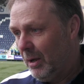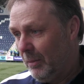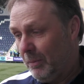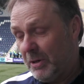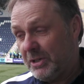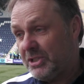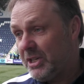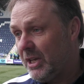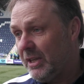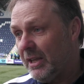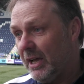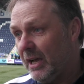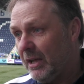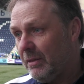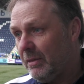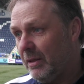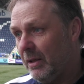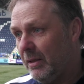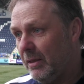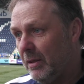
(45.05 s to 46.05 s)
But saying
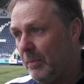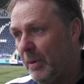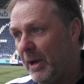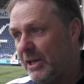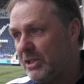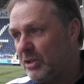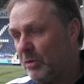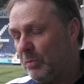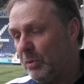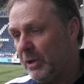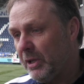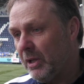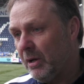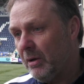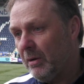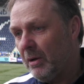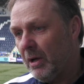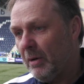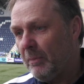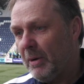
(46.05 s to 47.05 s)
that, the bench have played
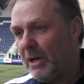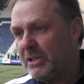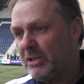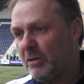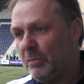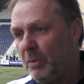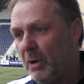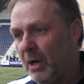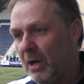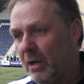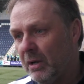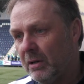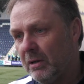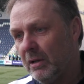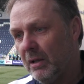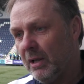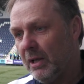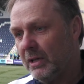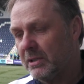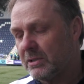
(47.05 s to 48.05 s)
a massive part in
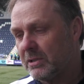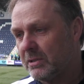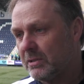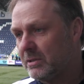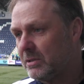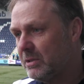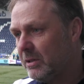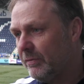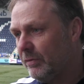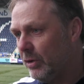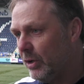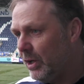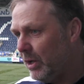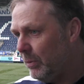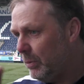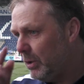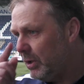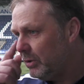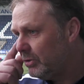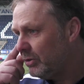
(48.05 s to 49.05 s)
the last 7 or 8
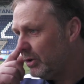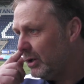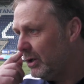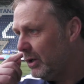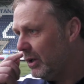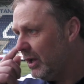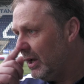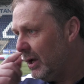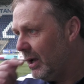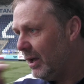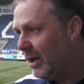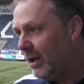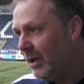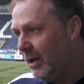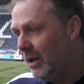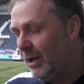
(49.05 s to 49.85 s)
weeks, and they